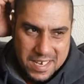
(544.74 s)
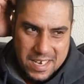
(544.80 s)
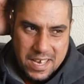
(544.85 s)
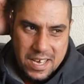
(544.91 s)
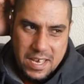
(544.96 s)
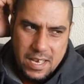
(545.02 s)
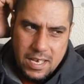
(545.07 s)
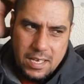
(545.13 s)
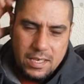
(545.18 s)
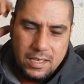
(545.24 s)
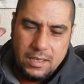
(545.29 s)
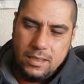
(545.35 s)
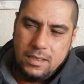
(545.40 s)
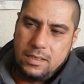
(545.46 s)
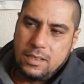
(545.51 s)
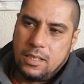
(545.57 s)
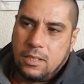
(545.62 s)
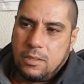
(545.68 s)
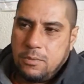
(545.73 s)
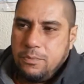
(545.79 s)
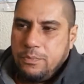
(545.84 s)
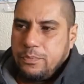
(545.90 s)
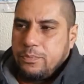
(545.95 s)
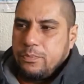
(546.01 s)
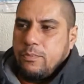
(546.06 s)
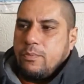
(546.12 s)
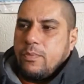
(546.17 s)
And
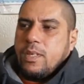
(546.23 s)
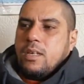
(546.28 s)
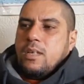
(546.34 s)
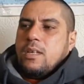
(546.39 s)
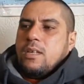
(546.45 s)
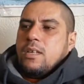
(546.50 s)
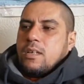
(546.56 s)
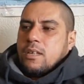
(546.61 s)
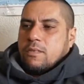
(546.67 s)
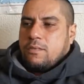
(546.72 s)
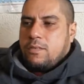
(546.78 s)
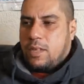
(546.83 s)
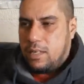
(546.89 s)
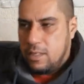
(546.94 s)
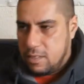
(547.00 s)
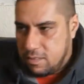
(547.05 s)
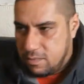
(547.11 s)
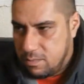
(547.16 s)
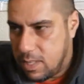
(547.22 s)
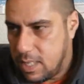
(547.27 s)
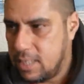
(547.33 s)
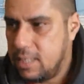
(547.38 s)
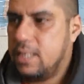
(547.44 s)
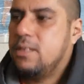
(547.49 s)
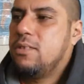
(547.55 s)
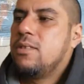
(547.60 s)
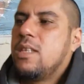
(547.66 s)
a friend of mine
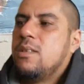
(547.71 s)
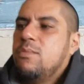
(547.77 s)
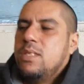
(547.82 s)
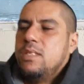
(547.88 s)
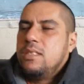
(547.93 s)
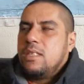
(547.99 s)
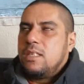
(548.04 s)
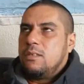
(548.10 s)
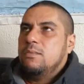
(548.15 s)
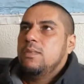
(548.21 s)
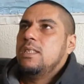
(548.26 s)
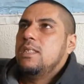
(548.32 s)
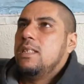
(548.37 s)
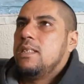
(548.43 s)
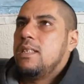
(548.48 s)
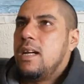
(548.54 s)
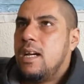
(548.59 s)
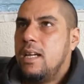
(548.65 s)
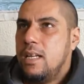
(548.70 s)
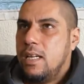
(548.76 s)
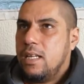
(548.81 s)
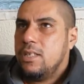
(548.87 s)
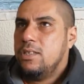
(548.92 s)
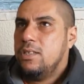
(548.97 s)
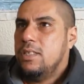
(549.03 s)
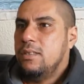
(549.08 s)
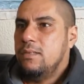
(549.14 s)
had to come and tell me that I
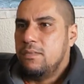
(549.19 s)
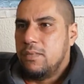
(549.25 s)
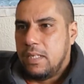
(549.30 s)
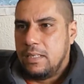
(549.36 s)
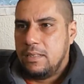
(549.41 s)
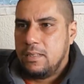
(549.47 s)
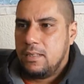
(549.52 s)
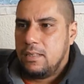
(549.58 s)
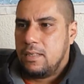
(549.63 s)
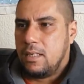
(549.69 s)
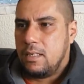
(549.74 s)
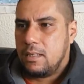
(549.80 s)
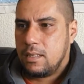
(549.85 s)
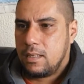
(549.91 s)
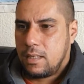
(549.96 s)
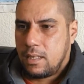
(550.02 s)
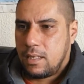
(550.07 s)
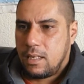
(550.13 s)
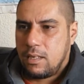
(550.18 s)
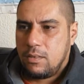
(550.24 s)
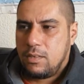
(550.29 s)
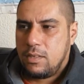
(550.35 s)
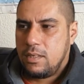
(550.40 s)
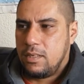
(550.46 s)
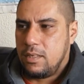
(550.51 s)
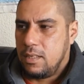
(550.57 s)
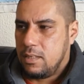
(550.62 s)
actually invented that crowd
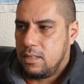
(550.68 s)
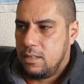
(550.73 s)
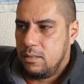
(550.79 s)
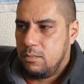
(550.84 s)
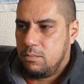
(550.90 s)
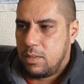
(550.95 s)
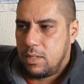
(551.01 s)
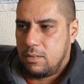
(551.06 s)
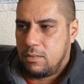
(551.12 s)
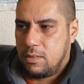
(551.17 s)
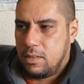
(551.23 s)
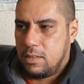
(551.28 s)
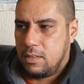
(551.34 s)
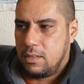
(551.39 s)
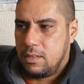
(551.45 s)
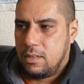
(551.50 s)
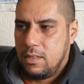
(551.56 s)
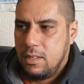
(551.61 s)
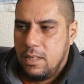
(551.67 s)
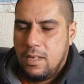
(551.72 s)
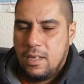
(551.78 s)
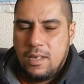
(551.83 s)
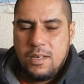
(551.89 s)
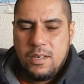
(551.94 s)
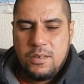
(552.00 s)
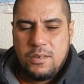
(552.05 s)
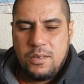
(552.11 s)
selecting process.
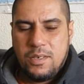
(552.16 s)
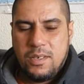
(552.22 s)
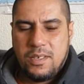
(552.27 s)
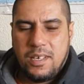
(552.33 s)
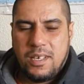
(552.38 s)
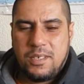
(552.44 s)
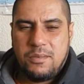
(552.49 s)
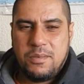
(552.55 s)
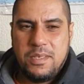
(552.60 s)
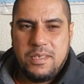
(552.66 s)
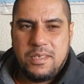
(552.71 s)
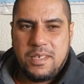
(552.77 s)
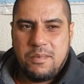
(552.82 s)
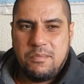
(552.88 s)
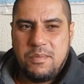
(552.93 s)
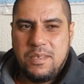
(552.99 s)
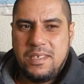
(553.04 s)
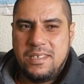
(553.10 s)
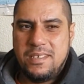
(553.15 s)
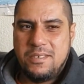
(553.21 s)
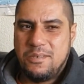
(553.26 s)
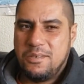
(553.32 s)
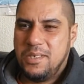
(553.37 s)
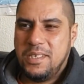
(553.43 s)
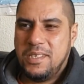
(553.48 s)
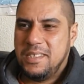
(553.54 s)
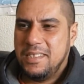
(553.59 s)
You know that when somebody, you
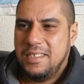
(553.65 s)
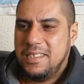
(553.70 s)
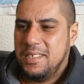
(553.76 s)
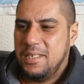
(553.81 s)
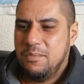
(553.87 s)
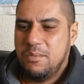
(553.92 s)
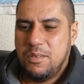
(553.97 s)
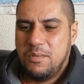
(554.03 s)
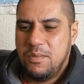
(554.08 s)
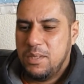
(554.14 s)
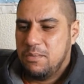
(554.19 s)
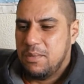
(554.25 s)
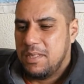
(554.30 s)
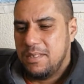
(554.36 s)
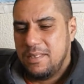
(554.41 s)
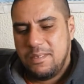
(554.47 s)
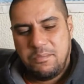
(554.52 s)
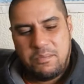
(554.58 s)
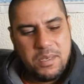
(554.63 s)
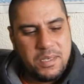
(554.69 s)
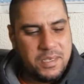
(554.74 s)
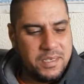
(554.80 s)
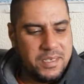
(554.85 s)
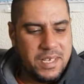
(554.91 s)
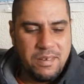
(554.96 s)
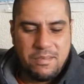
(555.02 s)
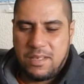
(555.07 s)
sit in the movies, man, the person
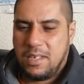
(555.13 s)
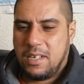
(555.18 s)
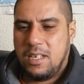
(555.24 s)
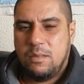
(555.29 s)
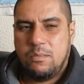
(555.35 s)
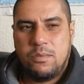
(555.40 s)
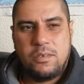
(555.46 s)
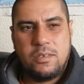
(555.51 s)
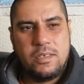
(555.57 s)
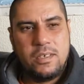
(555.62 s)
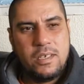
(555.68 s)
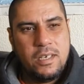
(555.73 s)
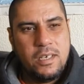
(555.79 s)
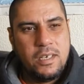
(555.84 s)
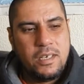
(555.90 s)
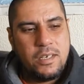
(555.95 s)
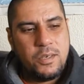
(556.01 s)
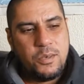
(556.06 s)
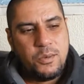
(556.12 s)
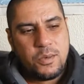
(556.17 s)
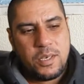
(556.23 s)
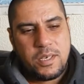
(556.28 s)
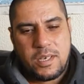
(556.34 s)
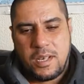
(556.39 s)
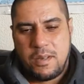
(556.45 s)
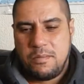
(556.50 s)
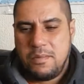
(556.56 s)
standing with a clipboard, you
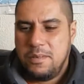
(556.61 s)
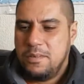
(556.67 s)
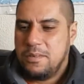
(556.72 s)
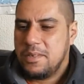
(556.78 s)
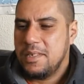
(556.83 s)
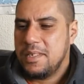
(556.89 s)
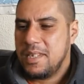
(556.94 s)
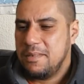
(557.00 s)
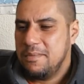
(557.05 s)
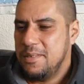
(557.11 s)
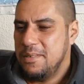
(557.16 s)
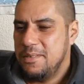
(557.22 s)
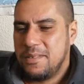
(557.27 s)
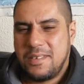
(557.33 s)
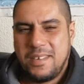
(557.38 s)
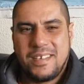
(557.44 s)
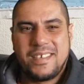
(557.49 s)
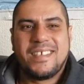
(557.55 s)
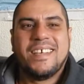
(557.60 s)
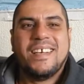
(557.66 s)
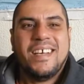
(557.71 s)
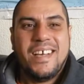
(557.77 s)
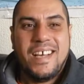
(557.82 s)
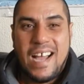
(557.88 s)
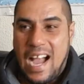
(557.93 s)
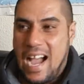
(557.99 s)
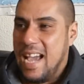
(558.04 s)
can come in, you can come in, you can.
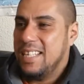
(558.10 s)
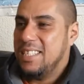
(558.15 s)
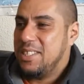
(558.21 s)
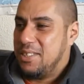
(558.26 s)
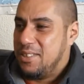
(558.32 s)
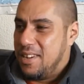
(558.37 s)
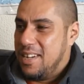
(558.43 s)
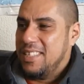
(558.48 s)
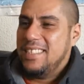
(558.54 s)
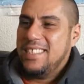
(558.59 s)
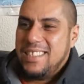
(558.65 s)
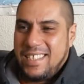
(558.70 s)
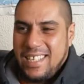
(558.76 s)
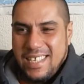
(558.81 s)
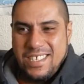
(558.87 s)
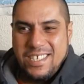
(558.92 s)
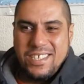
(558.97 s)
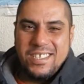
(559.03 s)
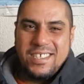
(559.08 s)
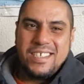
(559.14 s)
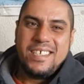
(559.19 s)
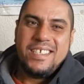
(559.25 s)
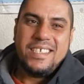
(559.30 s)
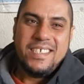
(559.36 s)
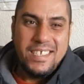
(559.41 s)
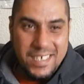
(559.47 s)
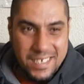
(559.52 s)
I started that shit
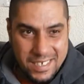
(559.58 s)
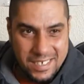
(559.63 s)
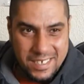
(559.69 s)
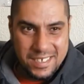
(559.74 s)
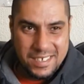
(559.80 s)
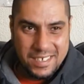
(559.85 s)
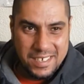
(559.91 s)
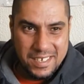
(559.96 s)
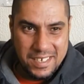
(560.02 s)
at T-Zers.